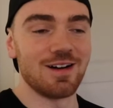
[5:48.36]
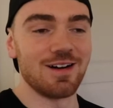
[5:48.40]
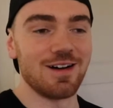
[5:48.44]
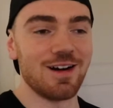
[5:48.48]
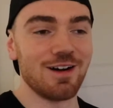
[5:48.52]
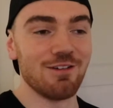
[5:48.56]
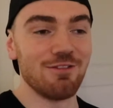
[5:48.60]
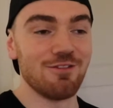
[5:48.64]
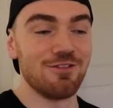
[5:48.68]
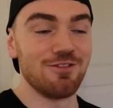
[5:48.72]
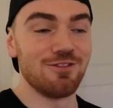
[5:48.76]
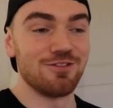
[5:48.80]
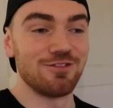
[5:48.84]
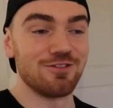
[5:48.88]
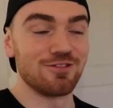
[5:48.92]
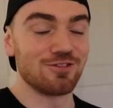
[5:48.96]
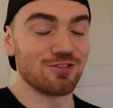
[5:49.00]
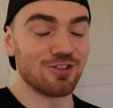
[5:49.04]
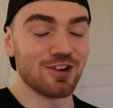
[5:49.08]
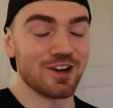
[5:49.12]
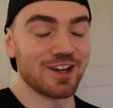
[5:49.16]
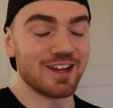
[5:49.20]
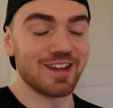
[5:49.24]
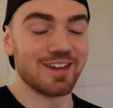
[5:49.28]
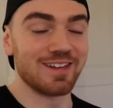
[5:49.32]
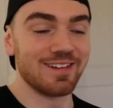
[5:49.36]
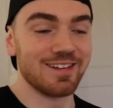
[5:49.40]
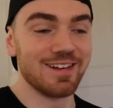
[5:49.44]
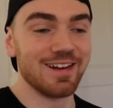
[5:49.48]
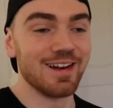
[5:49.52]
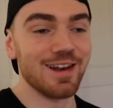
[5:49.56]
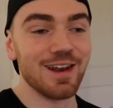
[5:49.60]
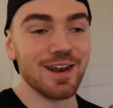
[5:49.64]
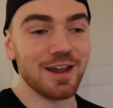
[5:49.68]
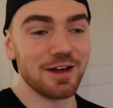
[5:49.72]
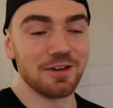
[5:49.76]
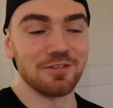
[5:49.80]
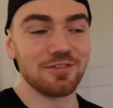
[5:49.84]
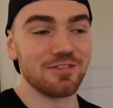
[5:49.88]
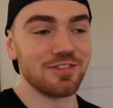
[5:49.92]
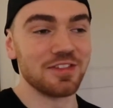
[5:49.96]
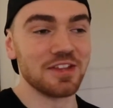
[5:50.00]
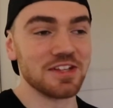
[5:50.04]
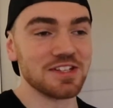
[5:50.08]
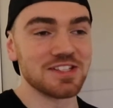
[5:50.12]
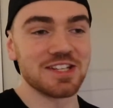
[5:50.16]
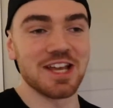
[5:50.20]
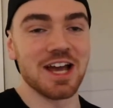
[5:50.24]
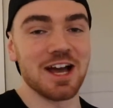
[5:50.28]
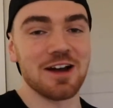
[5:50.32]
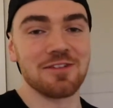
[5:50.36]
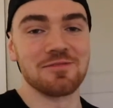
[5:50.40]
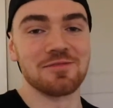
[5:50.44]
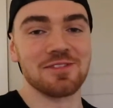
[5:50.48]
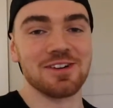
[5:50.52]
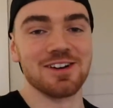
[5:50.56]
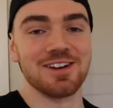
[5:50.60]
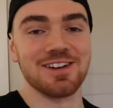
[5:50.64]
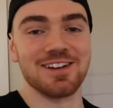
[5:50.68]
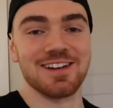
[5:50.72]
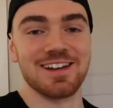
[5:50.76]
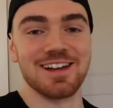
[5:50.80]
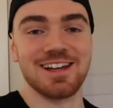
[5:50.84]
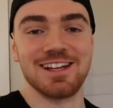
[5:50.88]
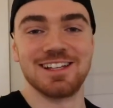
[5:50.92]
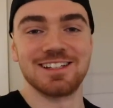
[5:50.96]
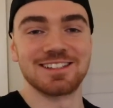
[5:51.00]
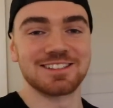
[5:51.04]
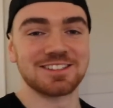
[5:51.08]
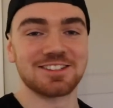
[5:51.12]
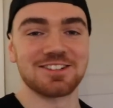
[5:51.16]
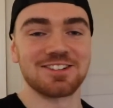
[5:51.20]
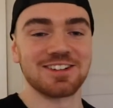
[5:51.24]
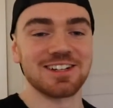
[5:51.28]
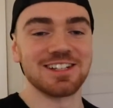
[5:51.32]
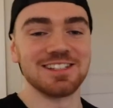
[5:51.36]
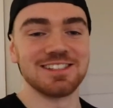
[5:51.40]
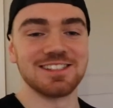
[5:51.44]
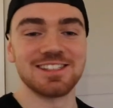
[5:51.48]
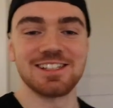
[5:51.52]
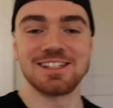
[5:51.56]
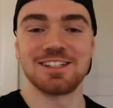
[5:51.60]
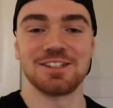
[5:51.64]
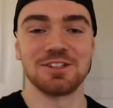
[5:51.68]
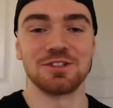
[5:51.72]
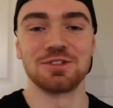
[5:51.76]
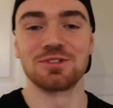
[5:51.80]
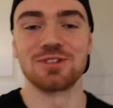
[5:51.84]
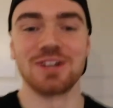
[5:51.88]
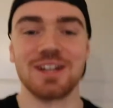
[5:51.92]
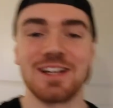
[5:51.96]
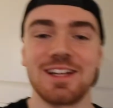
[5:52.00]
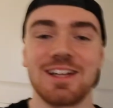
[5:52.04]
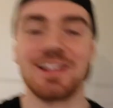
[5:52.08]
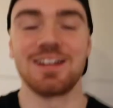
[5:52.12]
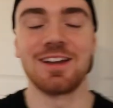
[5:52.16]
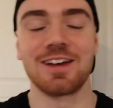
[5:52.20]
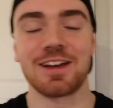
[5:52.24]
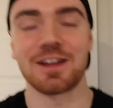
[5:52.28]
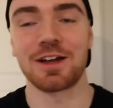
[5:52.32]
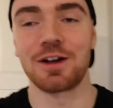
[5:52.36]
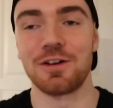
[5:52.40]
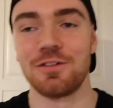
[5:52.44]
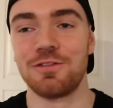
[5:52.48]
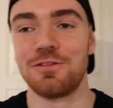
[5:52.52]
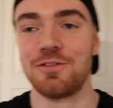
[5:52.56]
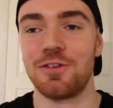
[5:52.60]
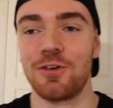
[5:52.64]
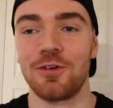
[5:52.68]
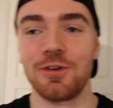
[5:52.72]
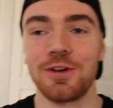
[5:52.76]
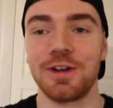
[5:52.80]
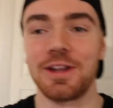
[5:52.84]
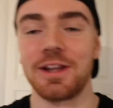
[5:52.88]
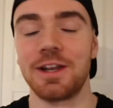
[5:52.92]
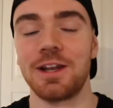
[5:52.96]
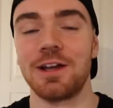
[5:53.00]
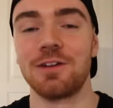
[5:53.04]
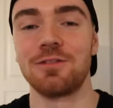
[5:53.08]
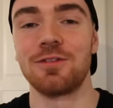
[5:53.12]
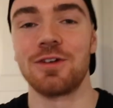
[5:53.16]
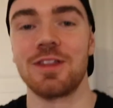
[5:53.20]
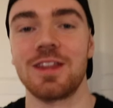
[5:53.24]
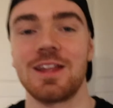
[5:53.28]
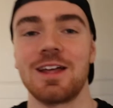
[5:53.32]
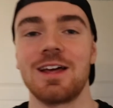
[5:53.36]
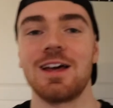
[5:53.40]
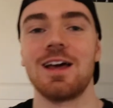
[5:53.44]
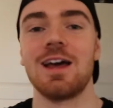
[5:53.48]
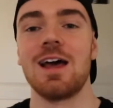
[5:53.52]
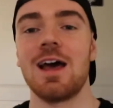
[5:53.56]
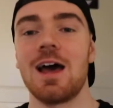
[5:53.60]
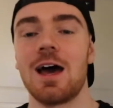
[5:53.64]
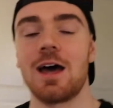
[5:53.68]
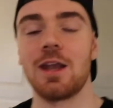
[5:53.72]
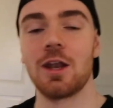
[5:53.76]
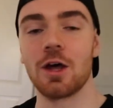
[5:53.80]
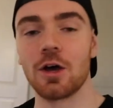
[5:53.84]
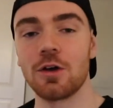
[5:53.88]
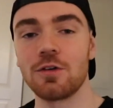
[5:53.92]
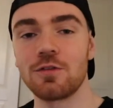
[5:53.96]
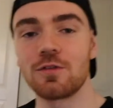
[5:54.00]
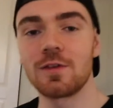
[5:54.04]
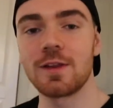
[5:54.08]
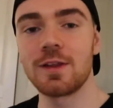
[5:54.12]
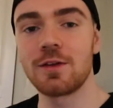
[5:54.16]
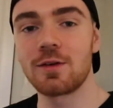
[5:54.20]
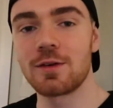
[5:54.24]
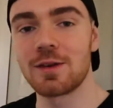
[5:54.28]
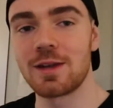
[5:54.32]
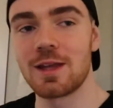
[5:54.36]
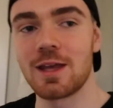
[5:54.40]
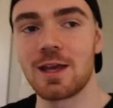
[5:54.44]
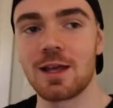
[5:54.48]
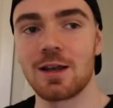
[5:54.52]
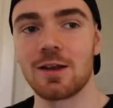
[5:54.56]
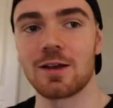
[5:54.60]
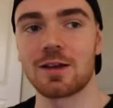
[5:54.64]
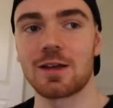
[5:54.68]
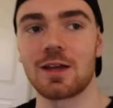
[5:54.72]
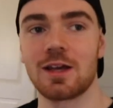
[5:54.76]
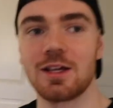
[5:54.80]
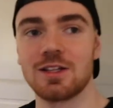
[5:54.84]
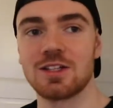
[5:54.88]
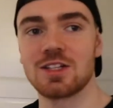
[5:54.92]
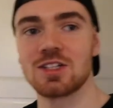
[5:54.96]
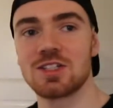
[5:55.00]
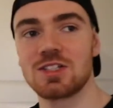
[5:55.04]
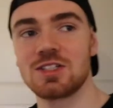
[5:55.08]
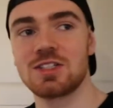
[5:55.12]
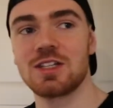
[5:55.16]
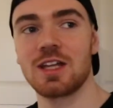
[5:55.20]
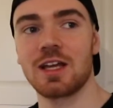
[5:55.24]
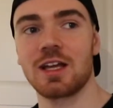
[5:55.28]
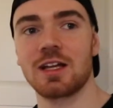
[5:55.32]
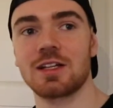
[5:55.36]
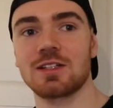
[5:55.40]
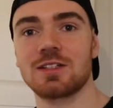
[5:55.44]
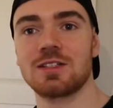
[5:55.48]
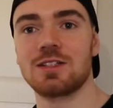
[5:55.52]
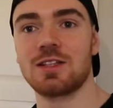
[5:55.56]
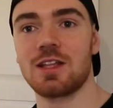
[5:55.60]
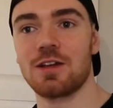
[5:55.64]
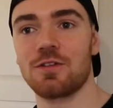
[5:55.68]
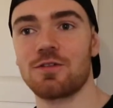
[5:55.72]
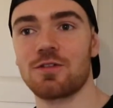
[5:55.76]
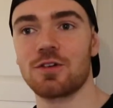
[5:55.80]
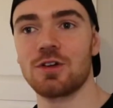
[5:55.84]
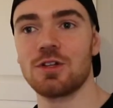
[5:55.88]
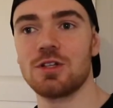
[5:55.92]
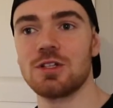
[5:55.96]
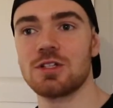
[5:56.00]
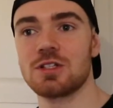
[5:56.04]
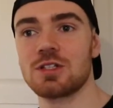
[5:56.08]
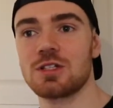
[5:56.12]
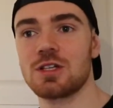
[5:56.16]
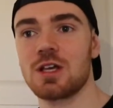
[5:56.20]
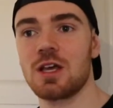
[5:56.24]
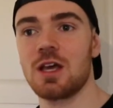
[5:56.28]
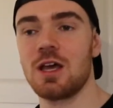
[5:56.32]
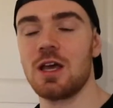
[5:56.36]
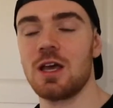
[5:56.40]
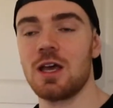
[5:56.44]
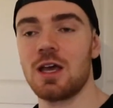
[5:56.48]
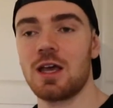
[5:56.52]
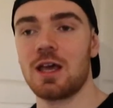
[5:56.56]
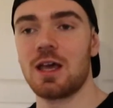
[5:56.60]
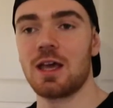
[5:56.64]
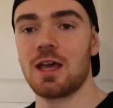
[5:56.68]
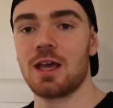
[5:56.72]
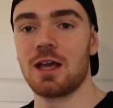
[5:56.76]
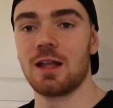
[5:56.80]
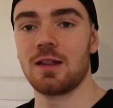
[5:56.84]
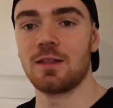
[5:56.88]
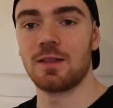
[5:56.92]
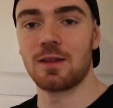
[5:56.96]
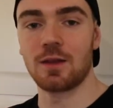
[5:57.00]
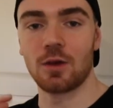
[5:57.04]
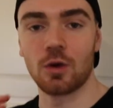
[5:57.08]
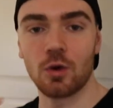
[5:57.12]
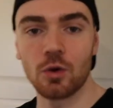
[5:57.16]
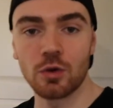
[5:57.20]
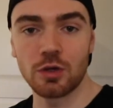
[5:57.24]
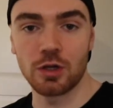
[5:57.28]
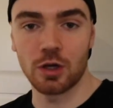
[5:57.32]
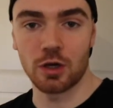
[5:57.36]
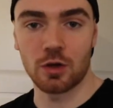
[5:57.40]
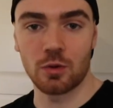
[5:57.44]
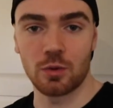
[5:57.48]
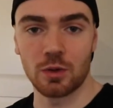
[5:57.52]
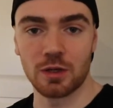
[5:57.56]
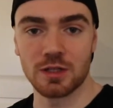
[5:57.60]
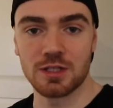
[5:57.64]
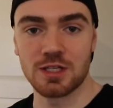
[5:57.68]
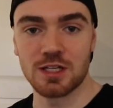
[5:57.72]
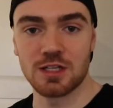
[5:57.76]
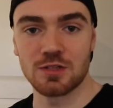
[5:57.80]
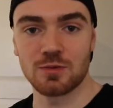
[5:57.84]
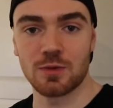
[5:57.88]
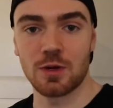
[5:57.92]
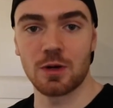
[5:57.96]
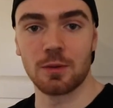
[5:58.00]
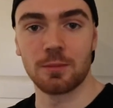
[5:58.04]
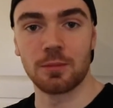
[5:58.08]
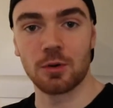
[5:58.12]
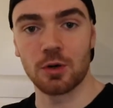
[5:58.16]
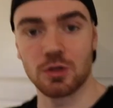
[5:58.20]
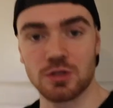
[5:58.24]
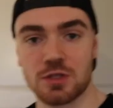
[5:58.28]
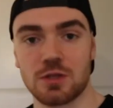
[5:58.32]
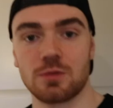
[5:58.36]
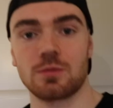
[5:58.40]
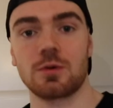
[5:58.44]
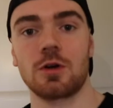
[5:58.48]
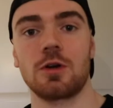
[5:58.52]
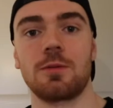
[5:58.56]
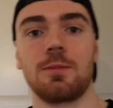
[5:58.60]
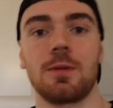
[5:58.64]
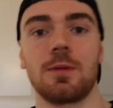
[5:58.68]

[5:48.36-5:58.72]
I freaking love this camera. It's crazy already. Like I've fallen in love with it, and hopefully you can hear like a distinct difference in the audio quality as well because of the Rode